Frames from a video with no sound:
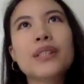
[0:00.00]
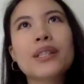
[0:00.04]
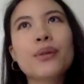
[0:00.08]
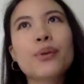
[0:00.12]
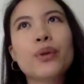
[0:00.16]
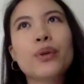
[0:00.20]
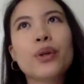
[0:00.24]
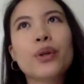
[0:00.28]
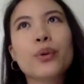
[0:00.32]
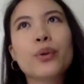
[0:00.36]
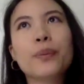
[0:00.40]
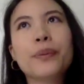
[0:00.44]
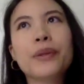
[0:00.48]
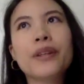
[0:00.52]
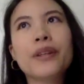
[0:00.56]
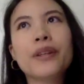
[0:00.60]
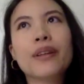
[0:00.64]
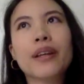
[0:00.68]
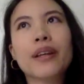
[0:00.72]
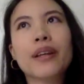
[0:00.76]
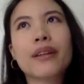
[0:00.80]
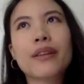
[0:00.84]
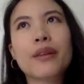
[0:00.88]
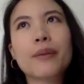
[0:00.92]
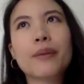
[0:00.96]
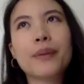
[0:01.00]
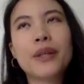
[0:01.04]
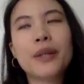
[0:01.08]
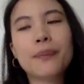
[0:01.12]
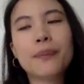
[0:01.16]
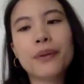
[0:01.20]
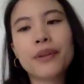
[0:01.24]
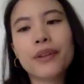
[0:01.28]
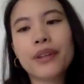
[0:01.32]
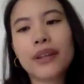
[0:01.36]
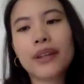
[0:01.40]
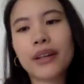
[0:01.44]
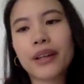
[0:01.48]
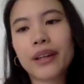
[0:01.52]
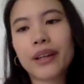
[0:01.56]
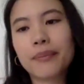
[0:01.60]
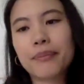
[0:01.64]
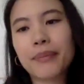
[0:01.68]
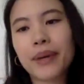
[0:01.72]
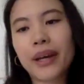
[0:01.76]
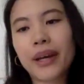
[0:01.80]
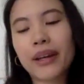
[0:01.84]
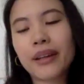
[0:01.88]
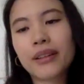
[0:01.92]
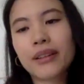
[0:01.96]
it would be like the people that I
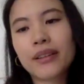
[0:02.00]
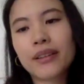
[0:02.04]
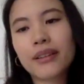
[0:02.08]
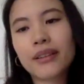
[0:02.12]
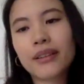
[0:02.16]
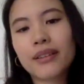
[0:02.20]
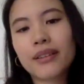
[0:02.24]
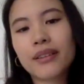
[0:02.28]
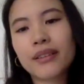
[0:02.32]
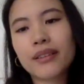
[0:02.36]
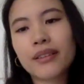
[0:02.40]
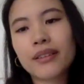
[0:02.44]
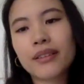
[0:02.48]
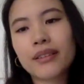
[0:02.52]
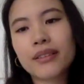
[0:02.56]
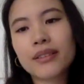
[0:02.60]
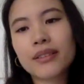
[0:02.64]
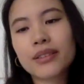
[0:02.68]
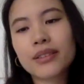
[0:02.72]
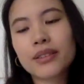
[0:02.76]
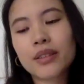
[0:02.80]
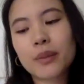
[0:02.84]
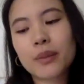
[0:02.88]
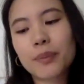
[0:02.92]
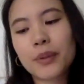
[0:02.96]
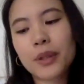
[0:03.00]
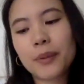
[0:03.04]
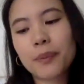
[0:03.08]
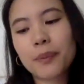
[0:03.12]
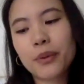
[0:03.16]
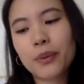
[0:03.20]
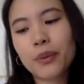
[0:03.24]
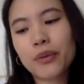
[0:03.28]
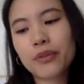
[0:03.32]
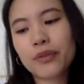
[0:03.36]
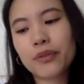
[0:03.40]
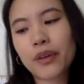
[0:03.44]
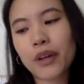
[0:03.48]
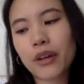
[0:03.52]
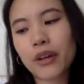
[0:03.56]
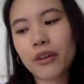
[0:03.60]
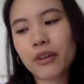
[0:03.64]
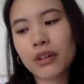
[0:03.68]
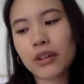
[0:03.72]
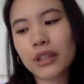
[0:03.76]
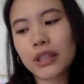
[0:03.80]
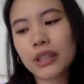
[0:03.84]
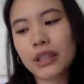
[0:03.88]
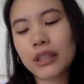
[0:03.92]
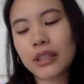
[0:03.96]
met. So the people were
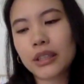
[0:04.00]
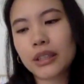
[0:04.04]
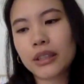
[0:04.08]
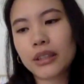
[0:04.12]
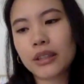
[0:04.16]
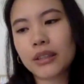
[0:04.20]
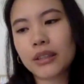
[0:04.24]
very,